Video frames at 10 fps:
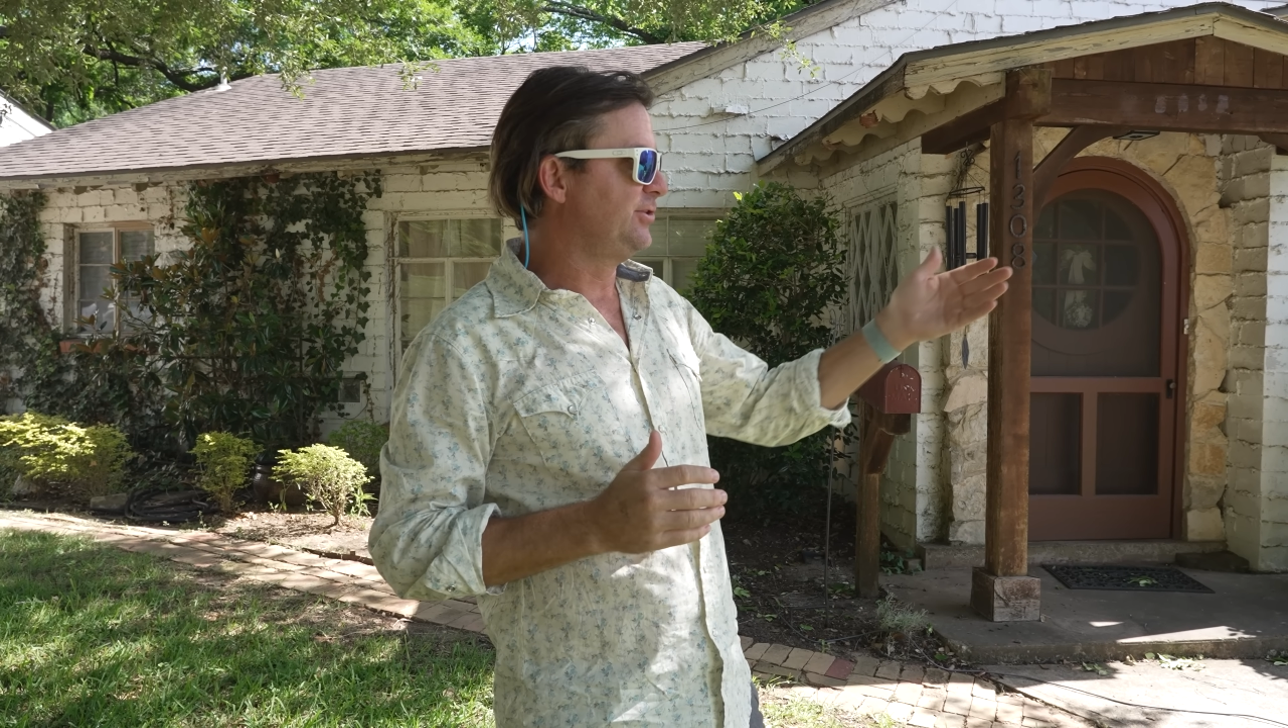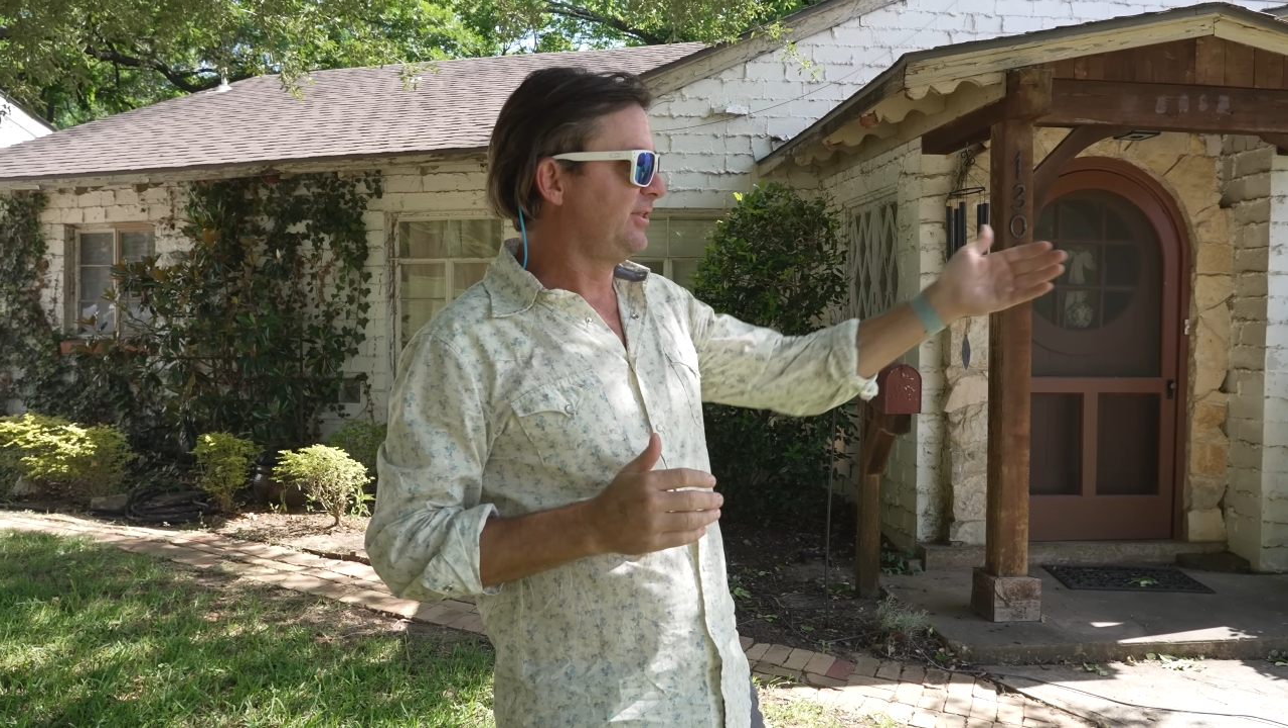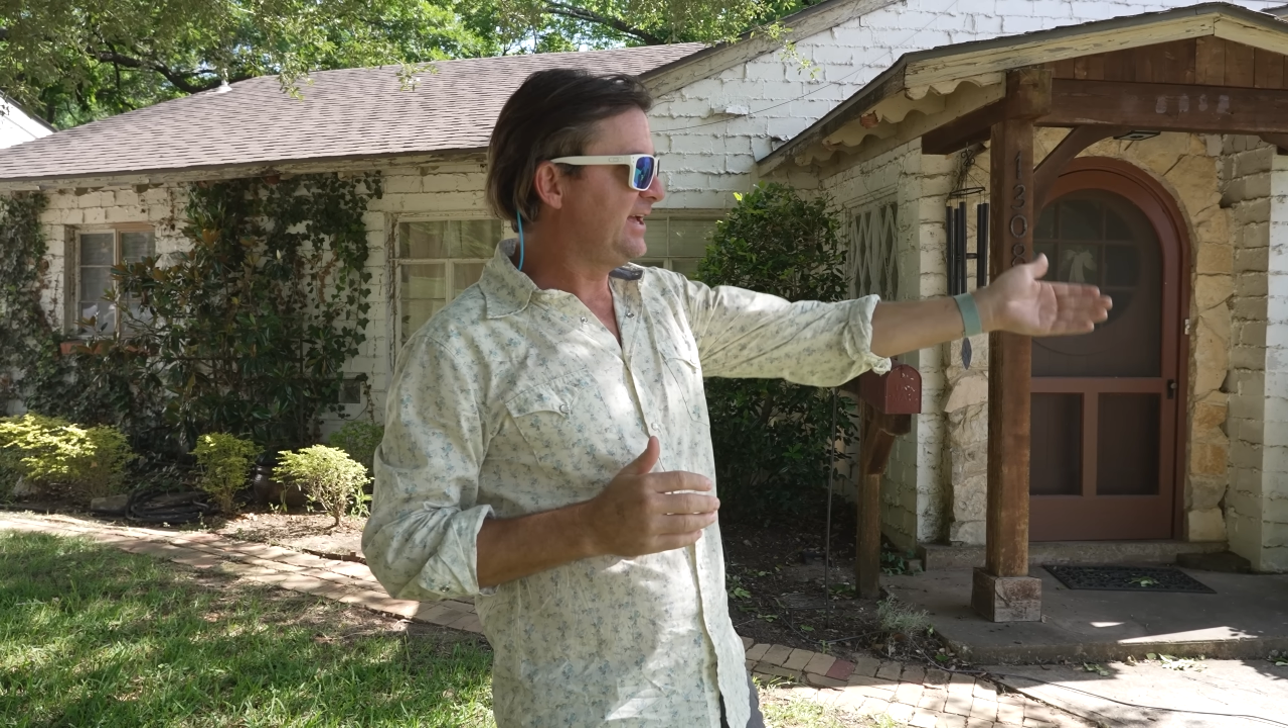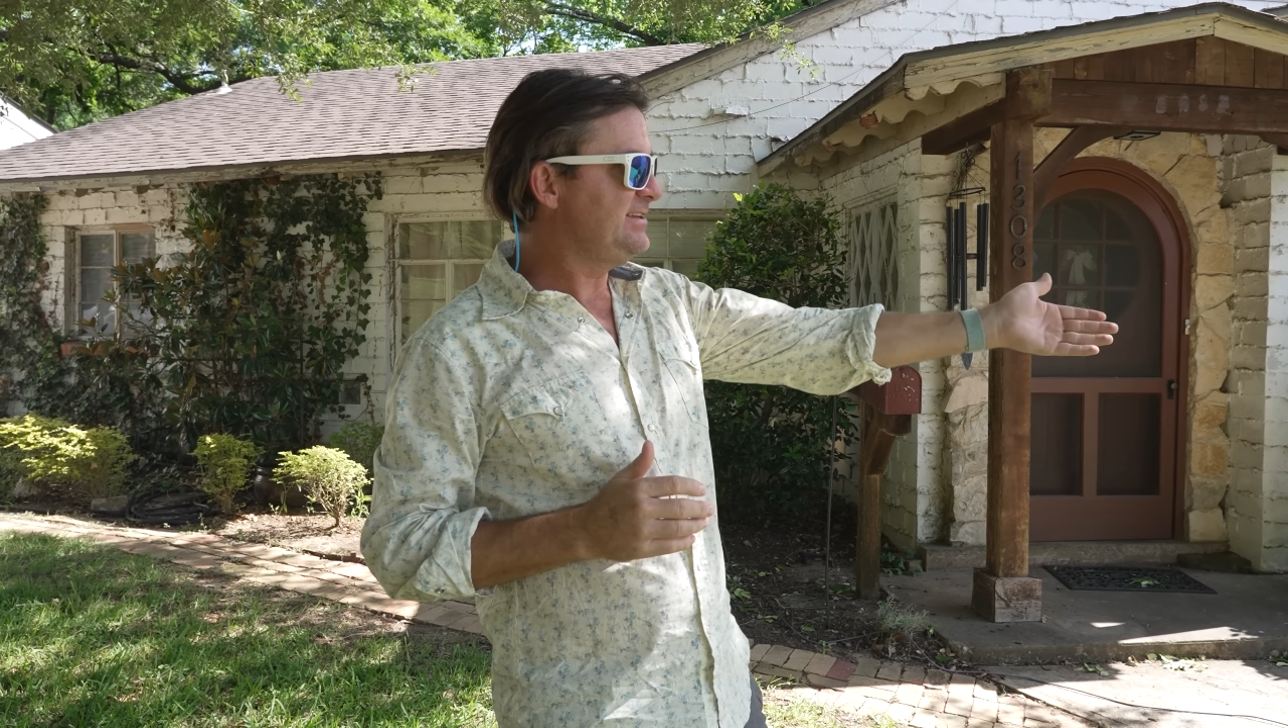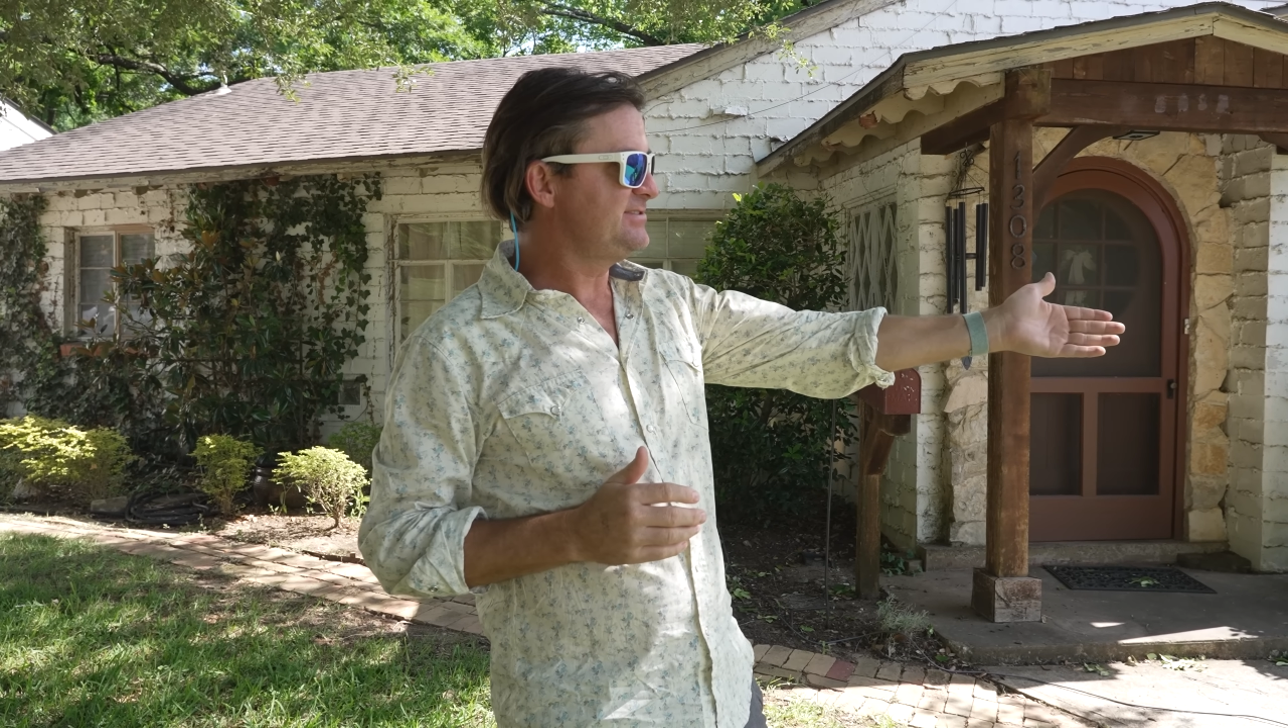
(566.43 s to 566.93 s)
the
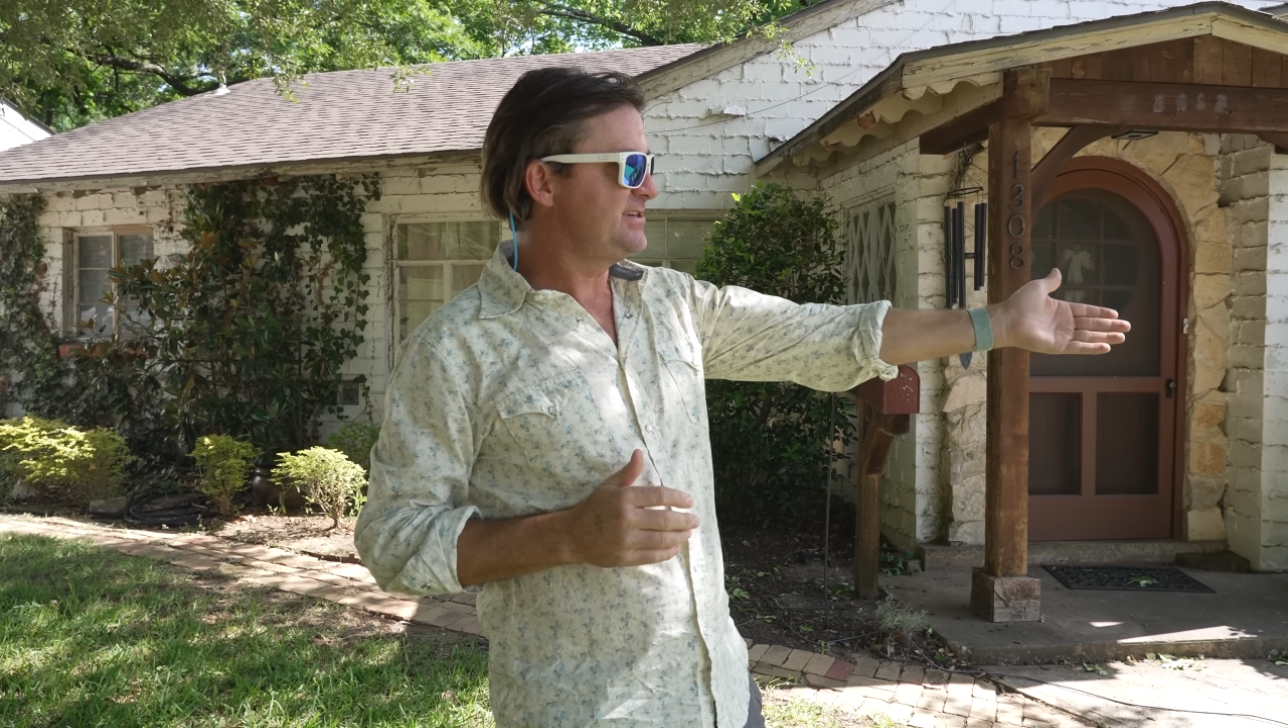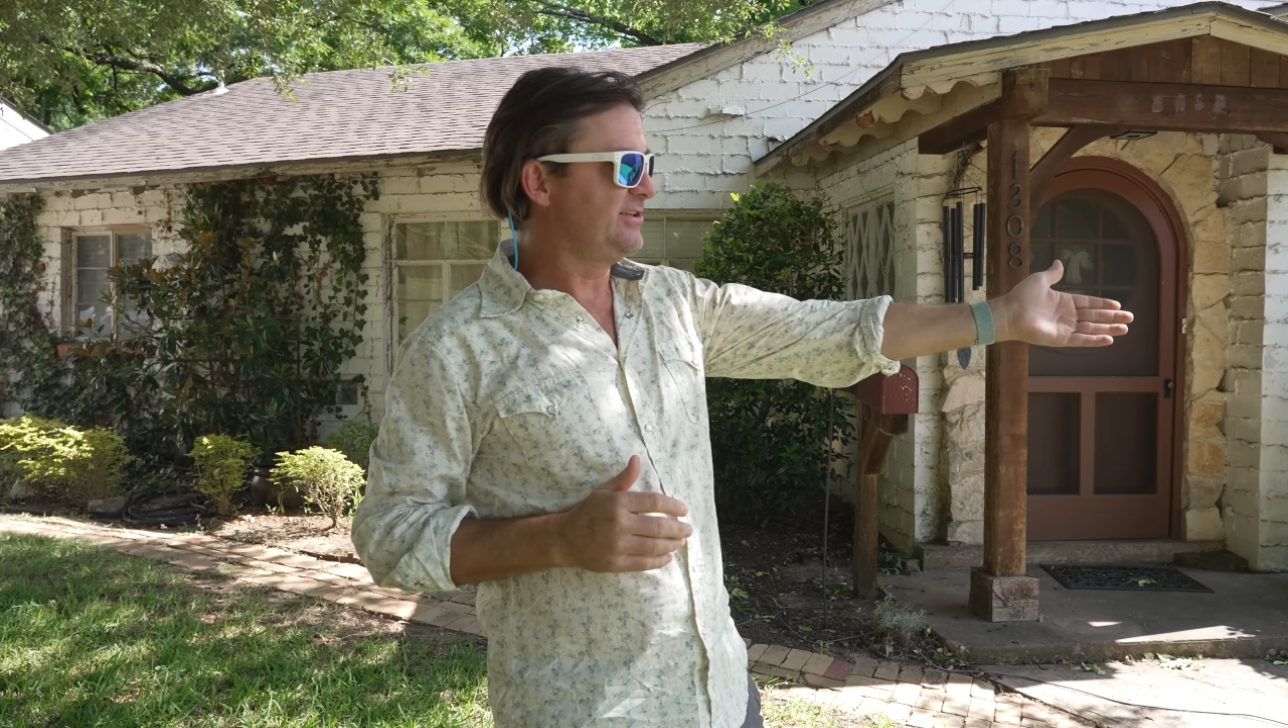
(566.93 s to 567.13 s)
latency